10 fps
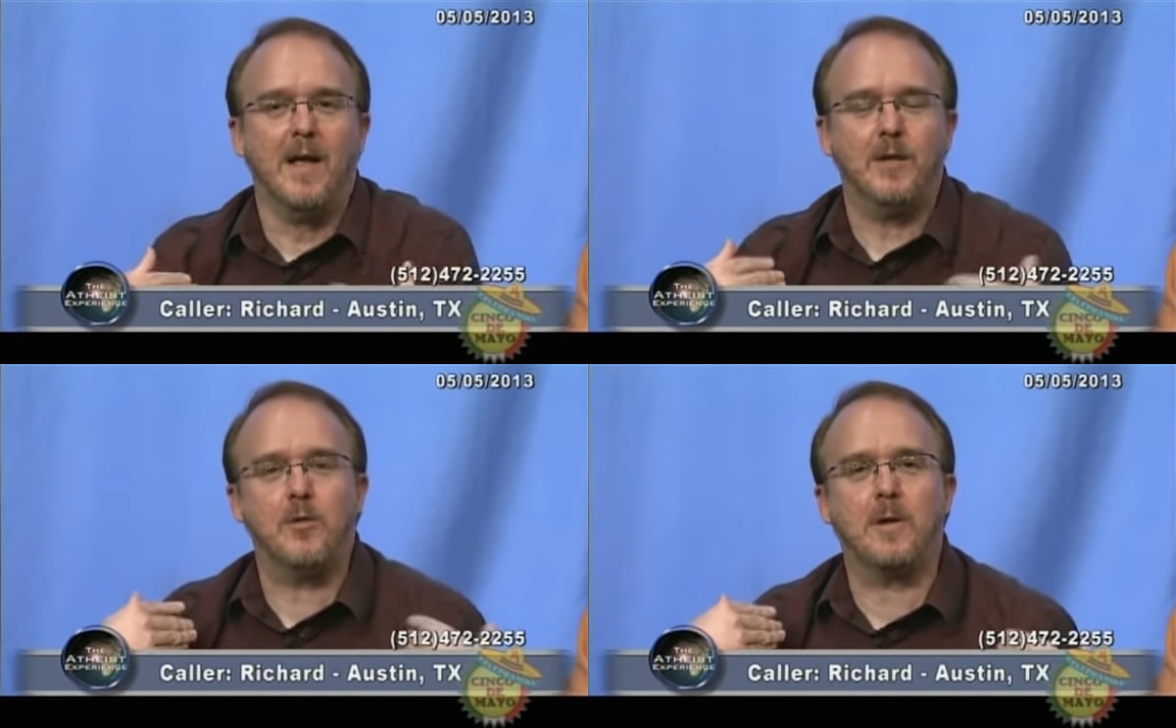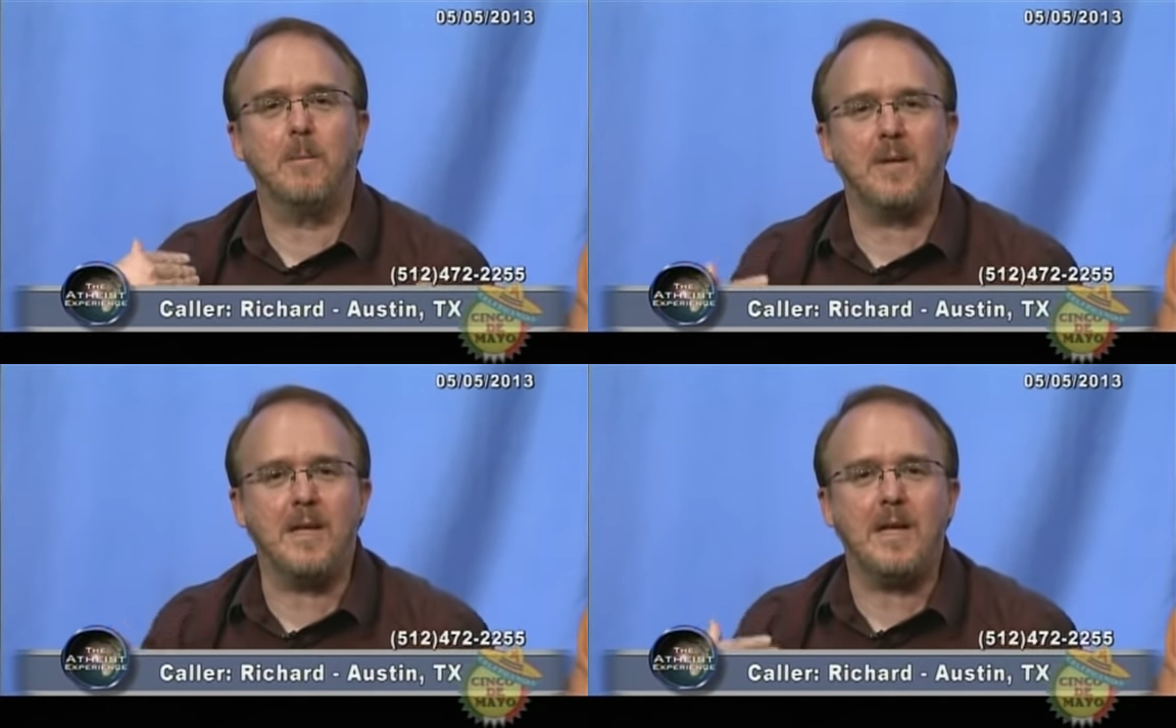You can
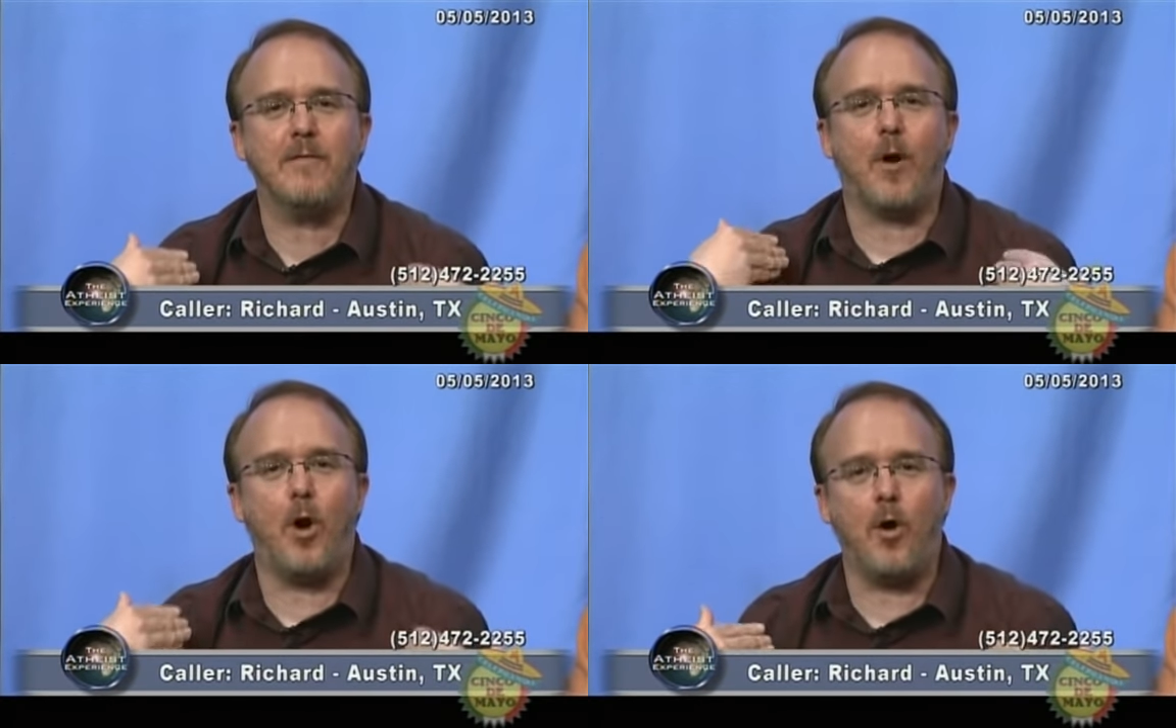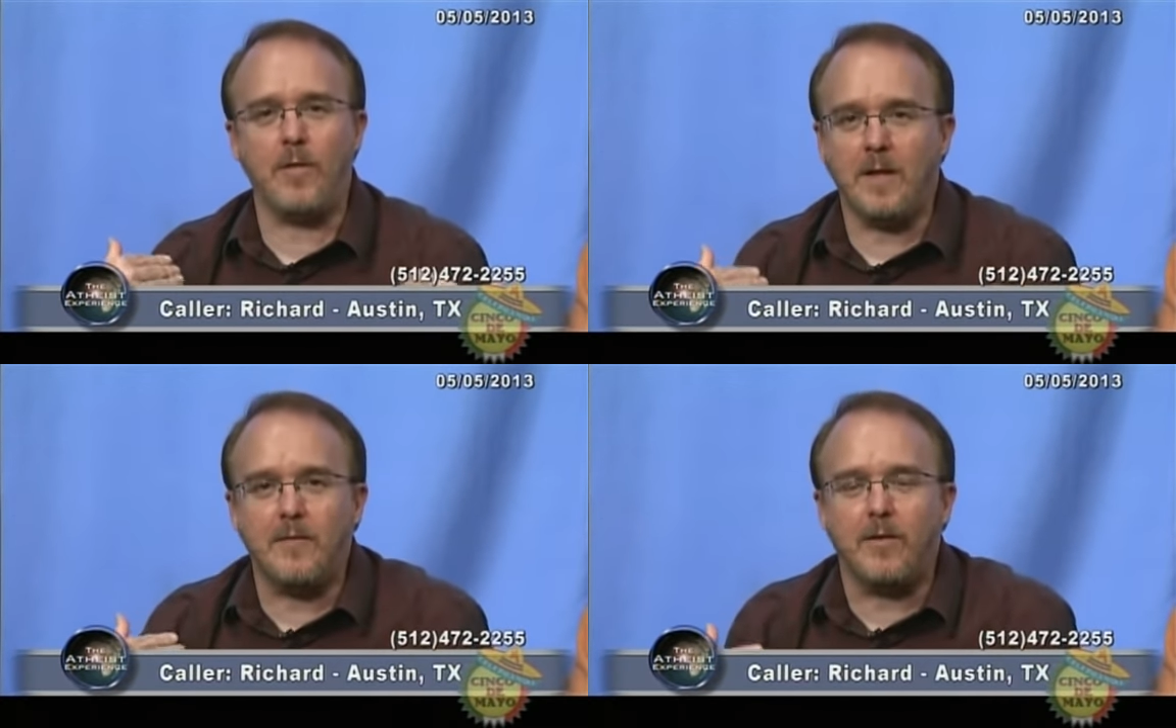believe all
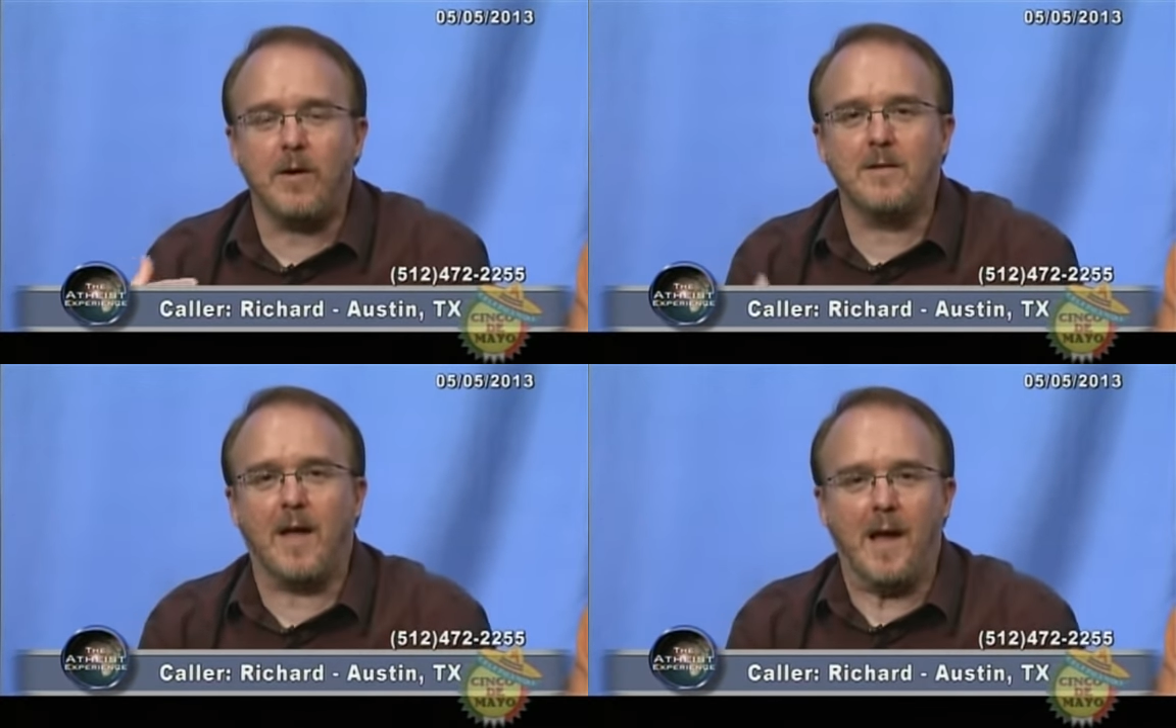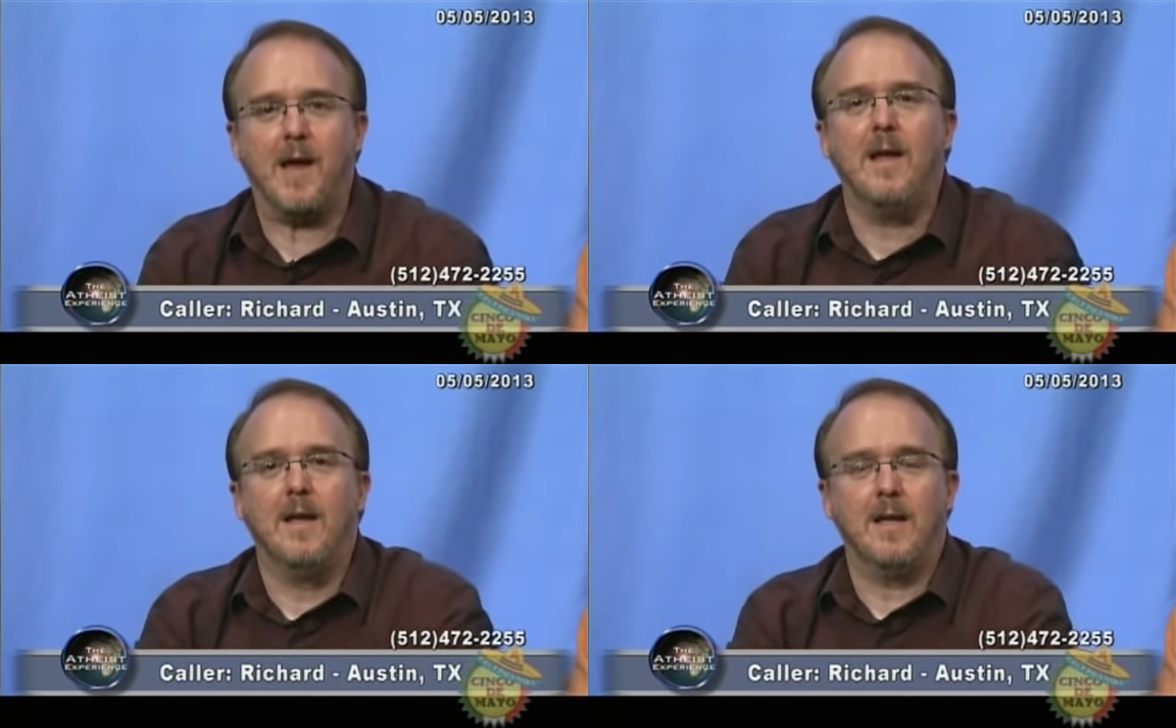the livelong
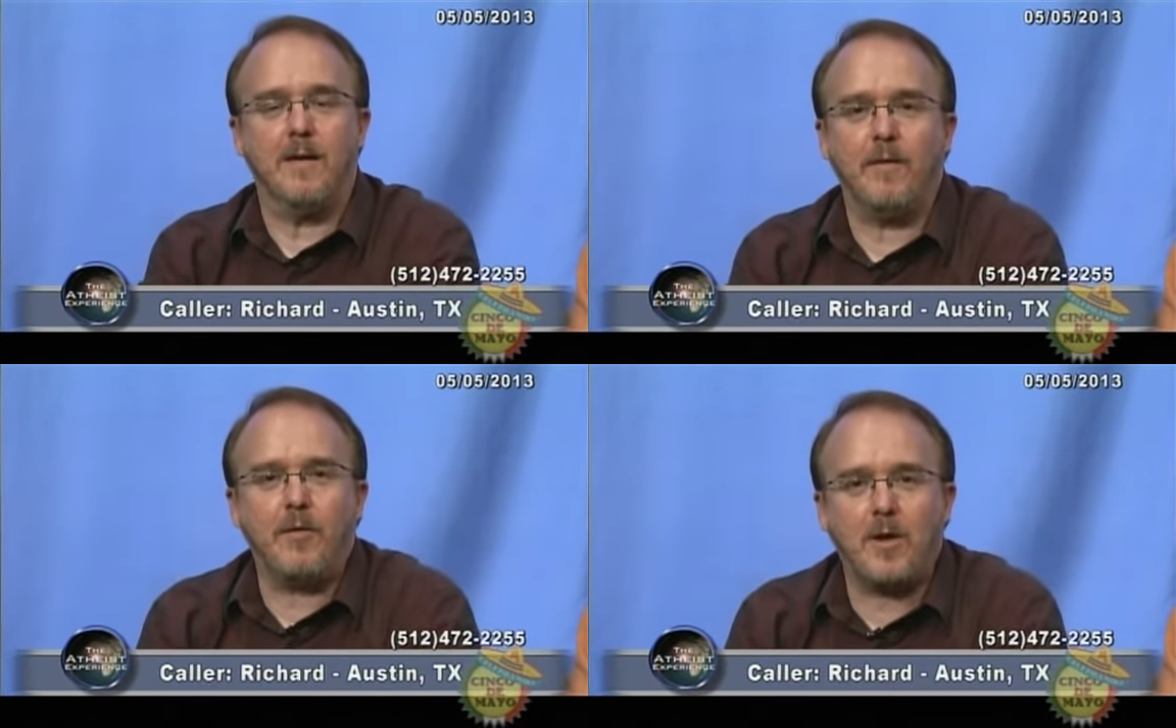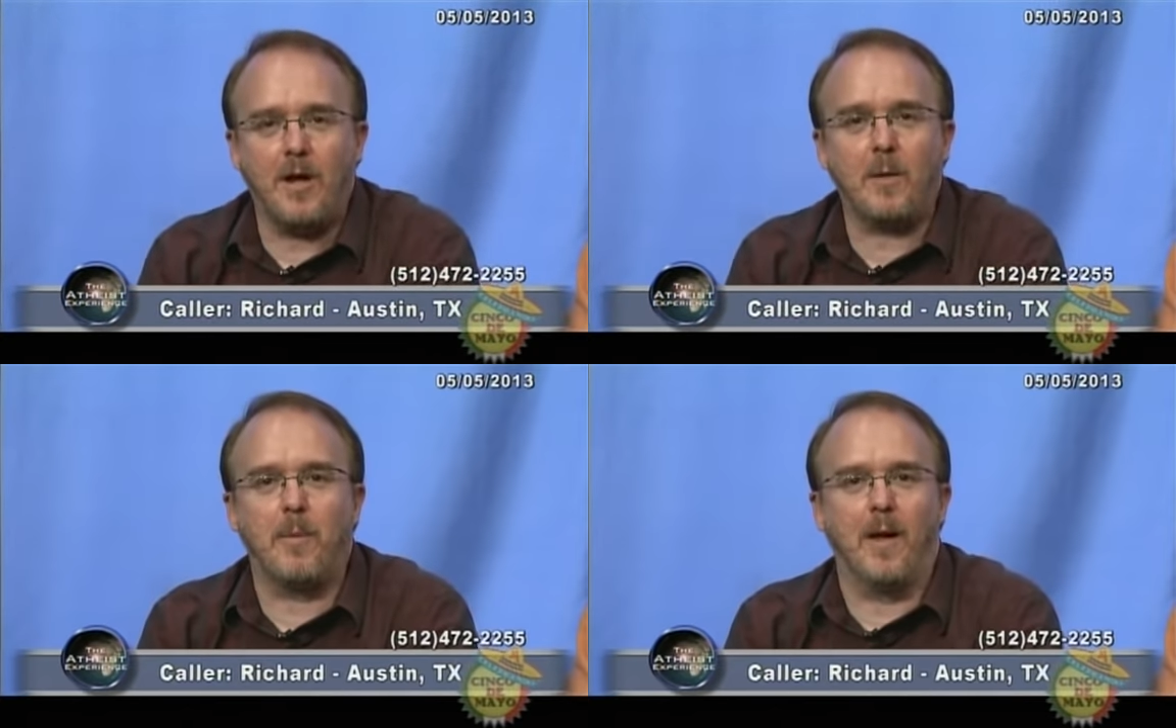day, even if you're
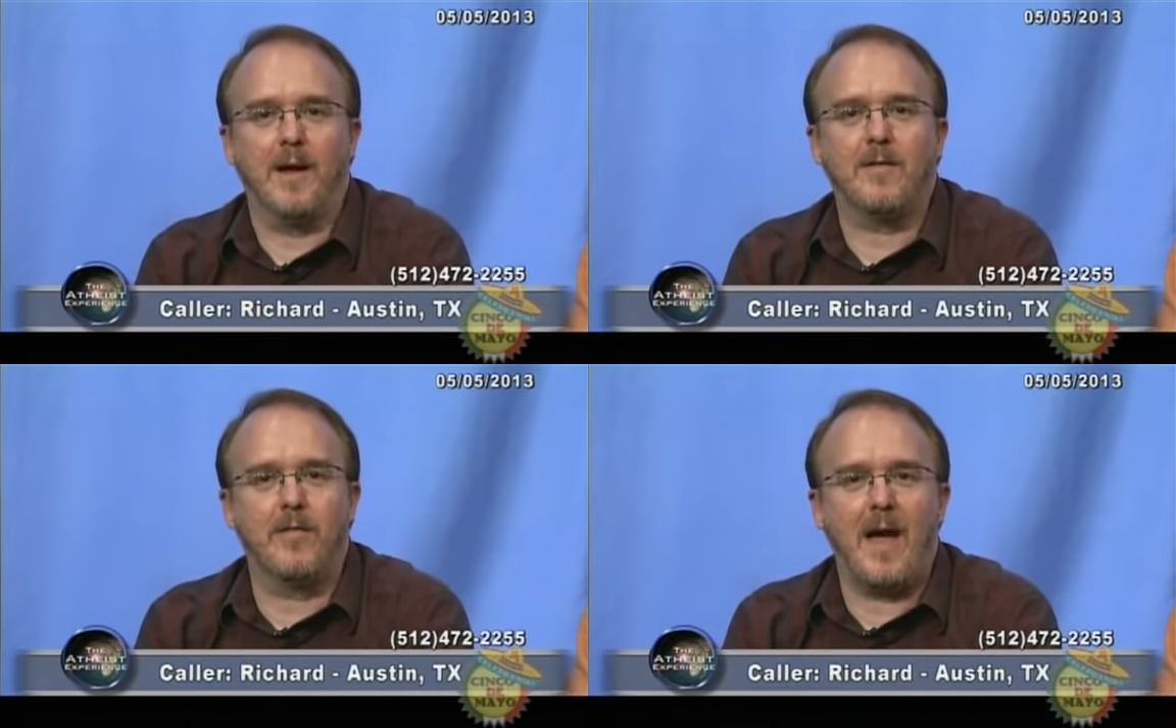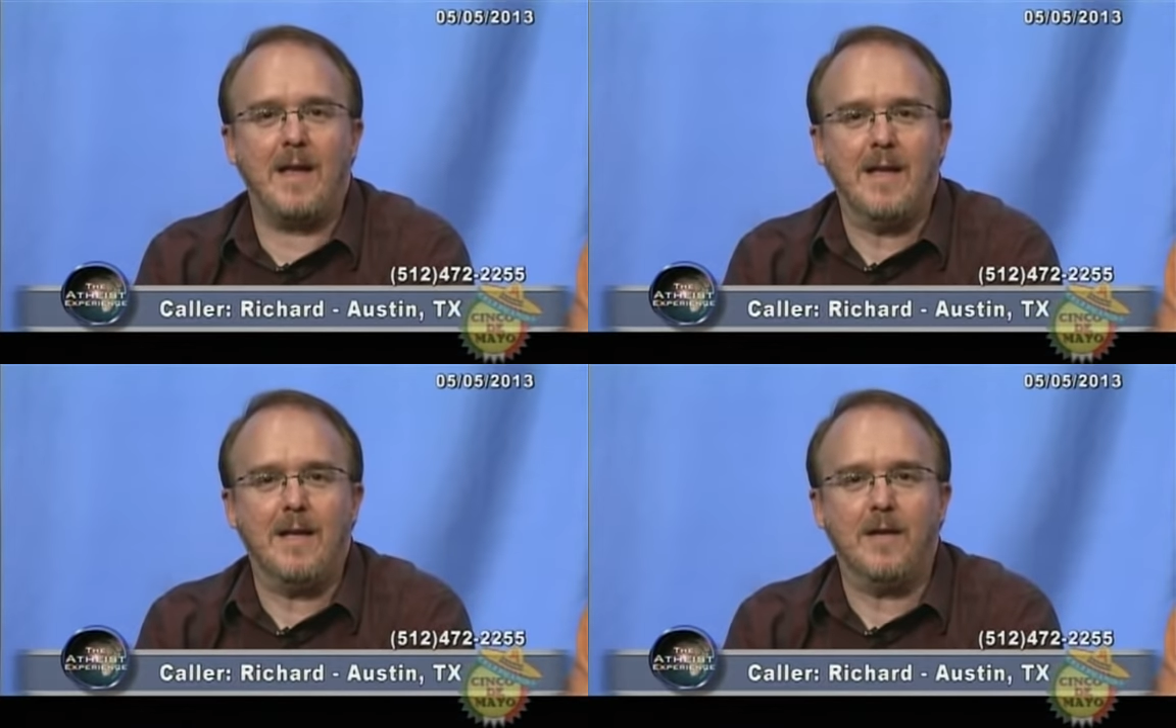colorblind,
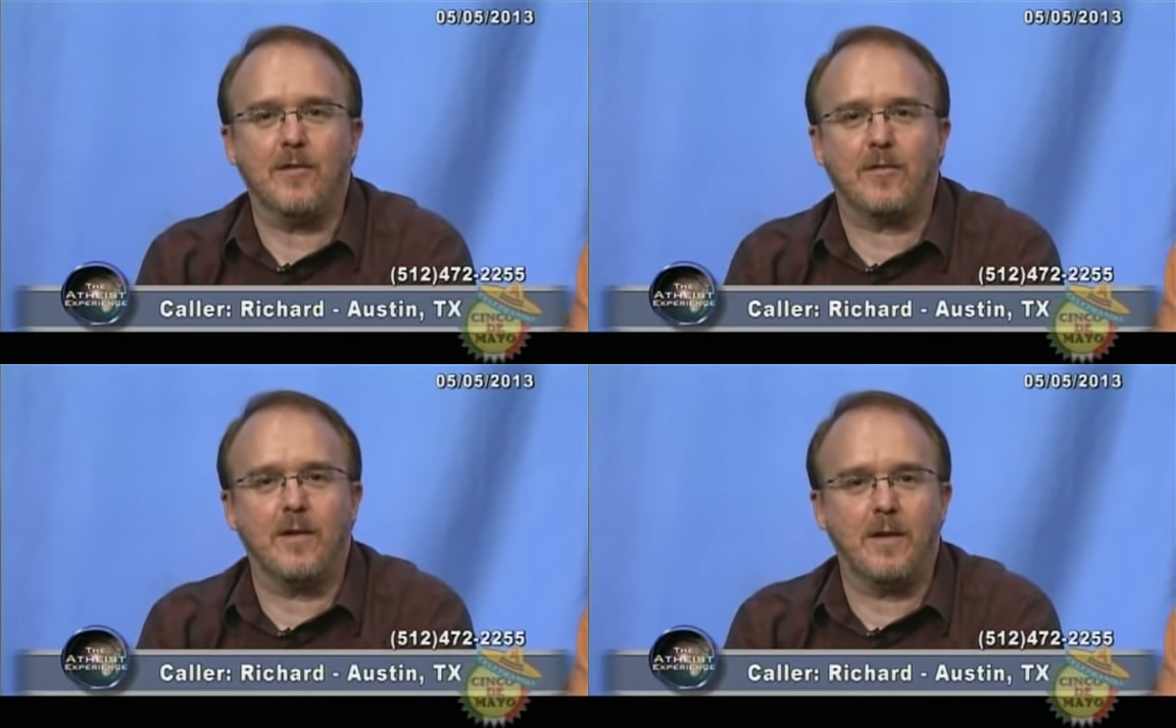that it is